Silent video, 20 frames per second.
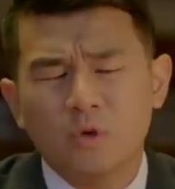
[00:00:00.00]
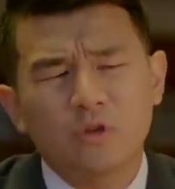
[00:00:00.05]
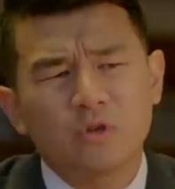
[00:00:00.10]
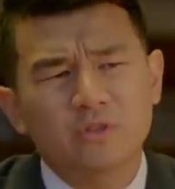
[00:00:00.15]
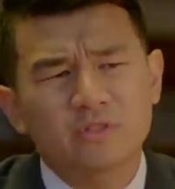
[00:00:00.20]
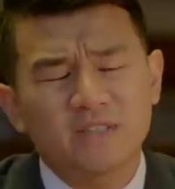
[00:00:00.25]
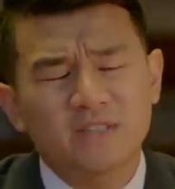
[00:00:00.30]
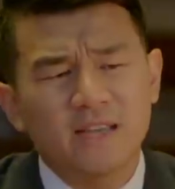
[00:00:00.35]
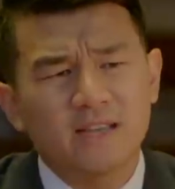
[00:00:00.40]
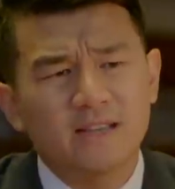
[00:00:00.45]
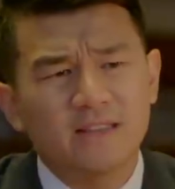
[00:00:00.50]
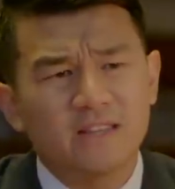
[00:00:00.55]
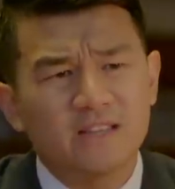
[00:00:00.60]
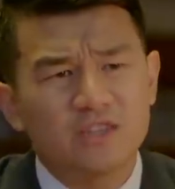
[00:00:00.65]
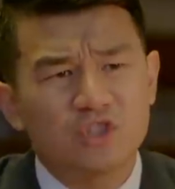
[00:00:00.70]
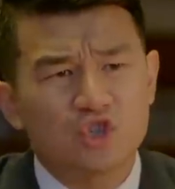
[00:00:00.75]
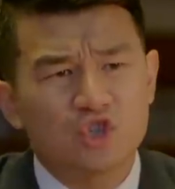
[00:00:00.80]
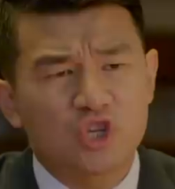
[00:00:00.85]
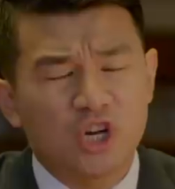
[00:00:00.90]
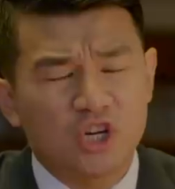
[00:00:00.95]
What, you're saying
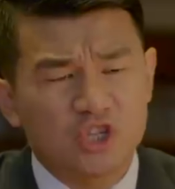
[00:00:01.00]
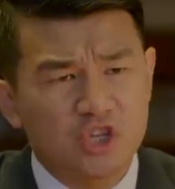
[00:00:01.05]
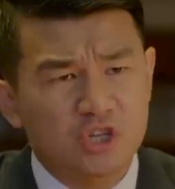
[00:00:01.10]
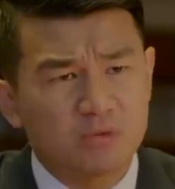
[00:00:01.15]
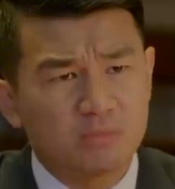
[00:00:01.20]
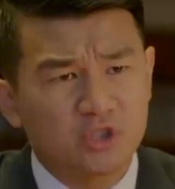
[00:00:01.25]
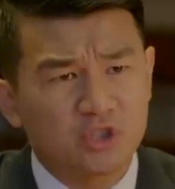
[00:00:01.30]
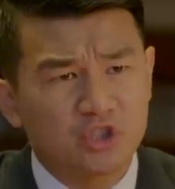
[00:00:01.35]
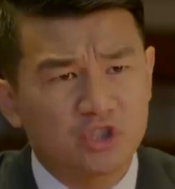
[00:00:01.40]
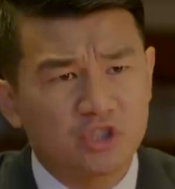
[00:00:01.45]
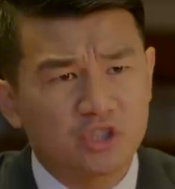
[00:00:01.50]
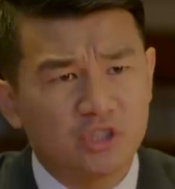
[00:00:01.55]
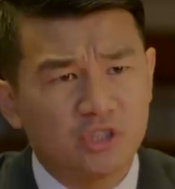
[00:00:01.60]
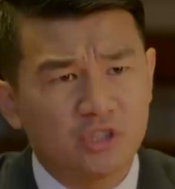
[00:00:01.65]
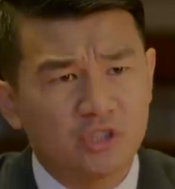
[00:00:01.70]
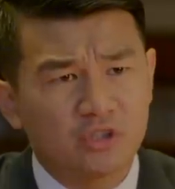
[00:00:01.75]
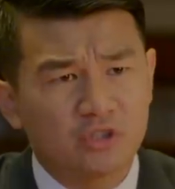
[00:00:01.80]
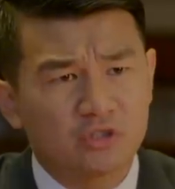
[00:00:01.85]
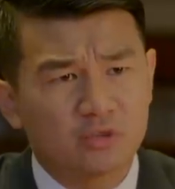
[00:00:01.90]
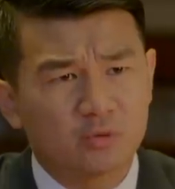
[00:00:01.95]
these judging
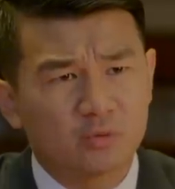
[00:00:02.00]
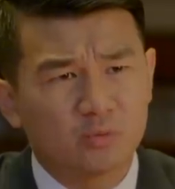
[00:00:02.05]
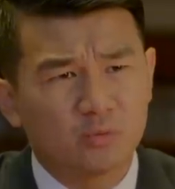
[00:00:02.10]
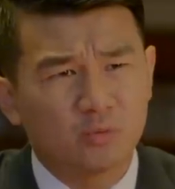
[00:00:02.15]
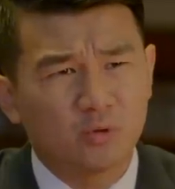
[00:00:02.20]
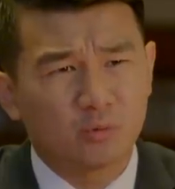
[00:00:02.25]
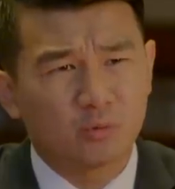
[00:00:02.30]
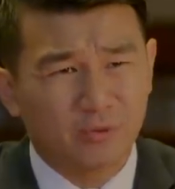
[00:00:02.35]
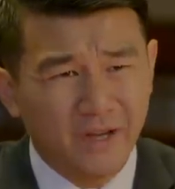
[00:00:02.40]
machines were